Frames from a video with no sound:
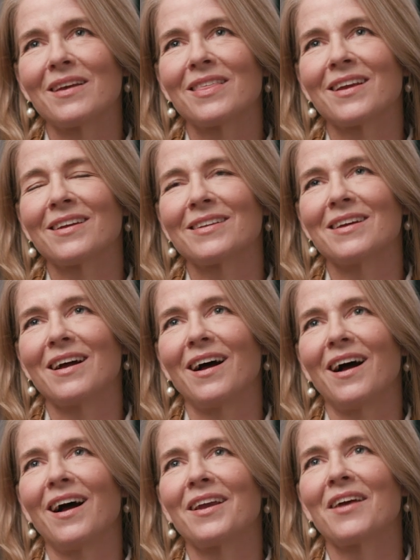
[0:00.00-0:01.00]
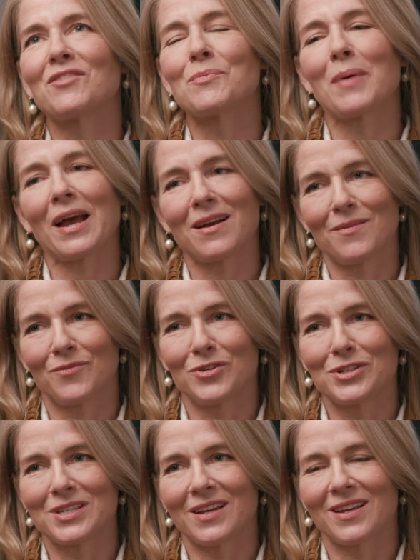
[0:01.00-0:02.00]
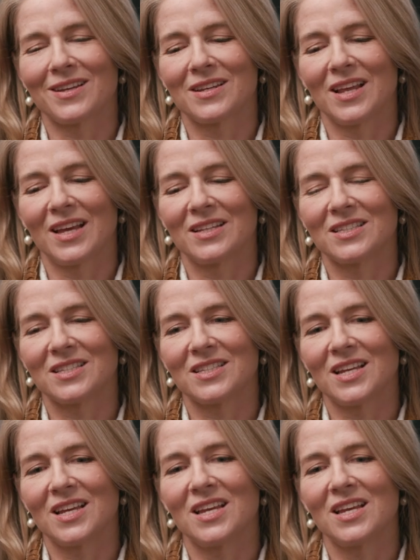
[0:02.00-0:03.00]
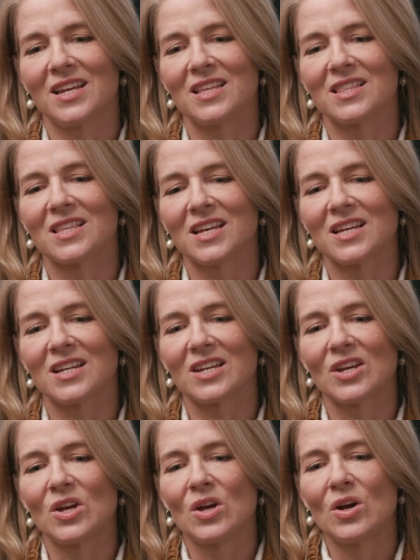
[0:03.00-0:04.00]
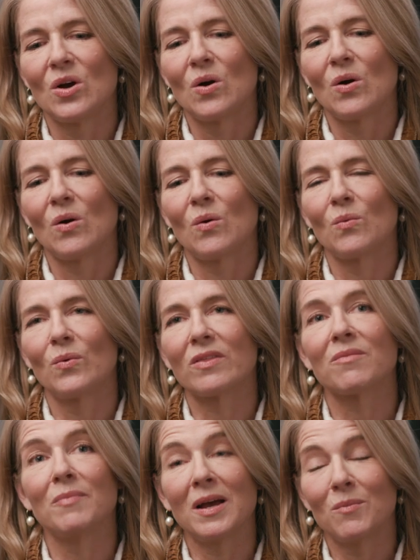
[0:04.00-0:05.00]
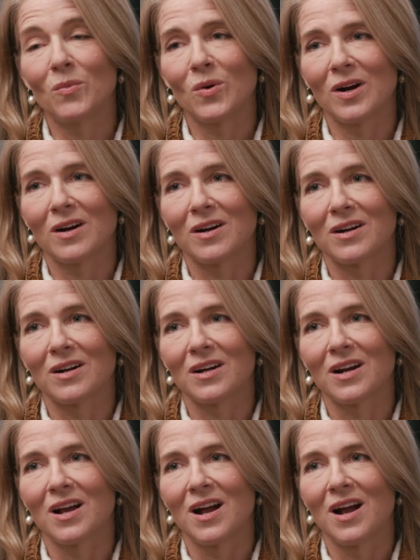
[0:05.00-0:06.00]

I think I'd have to back up for a second and say that with memoir,